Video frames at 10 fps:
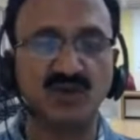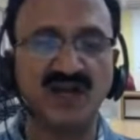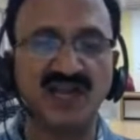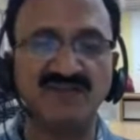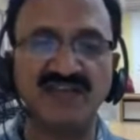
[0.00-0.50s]
who
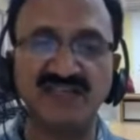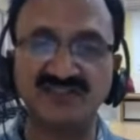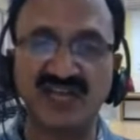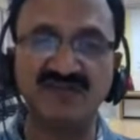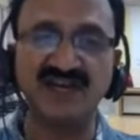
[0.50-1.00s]
are having
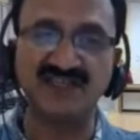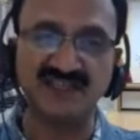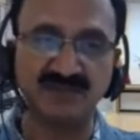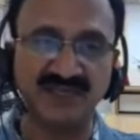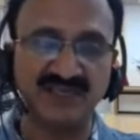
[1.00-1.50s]
HIV and
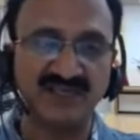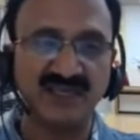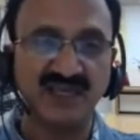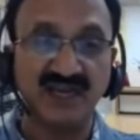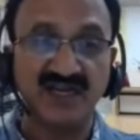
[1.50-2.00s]
TB,
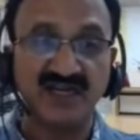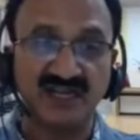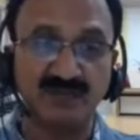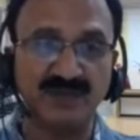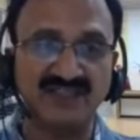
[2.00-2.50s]

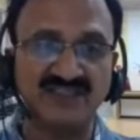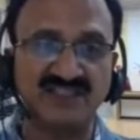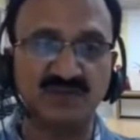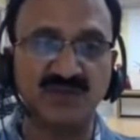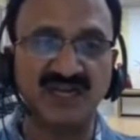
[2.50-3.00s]
10
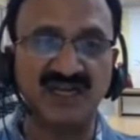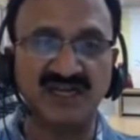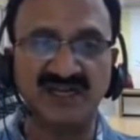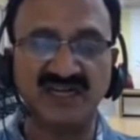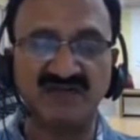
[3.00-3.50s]
persons will
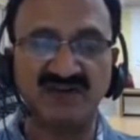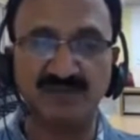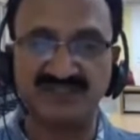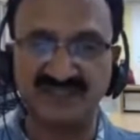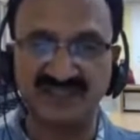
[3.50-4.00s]
develop
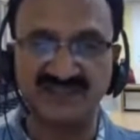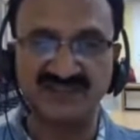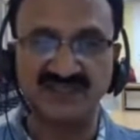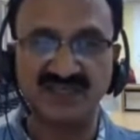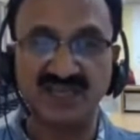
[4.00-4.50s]

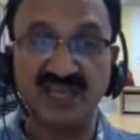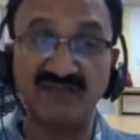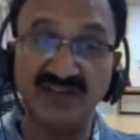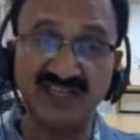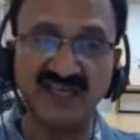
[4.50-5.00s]
disease
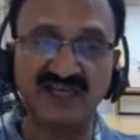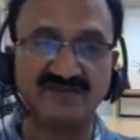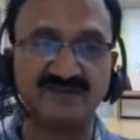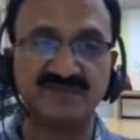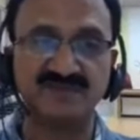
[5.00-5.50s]
every year.
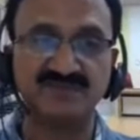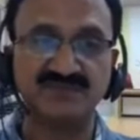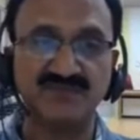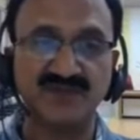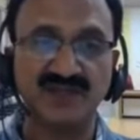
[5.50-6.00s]

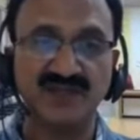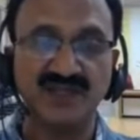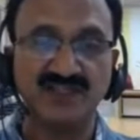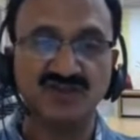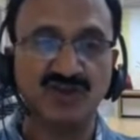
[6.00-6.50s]

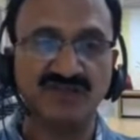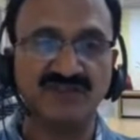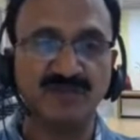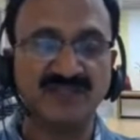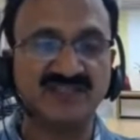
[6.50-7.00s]
So if
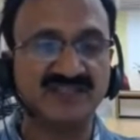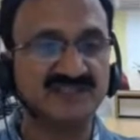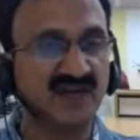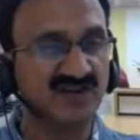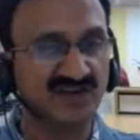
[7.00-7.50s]
the person is
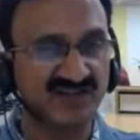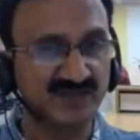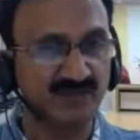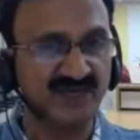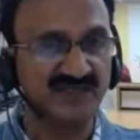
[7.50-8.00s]
not on
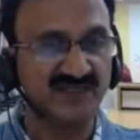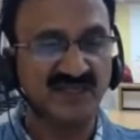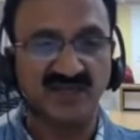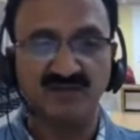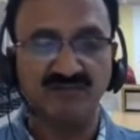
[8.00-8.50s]
treatment,
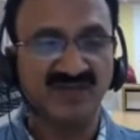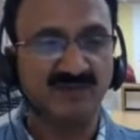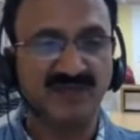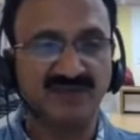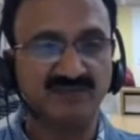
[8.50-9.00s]

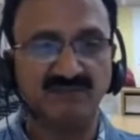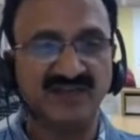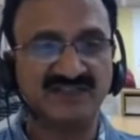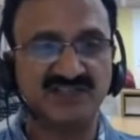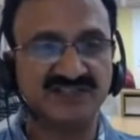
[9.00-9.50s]
maybe
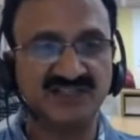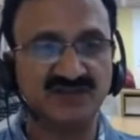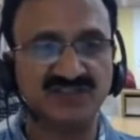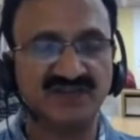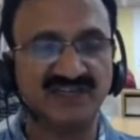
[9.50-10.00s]
by 60
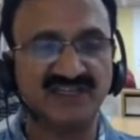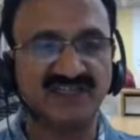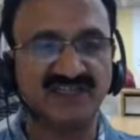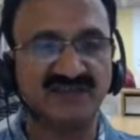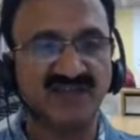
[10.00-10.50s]
to
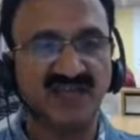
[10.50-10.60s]
70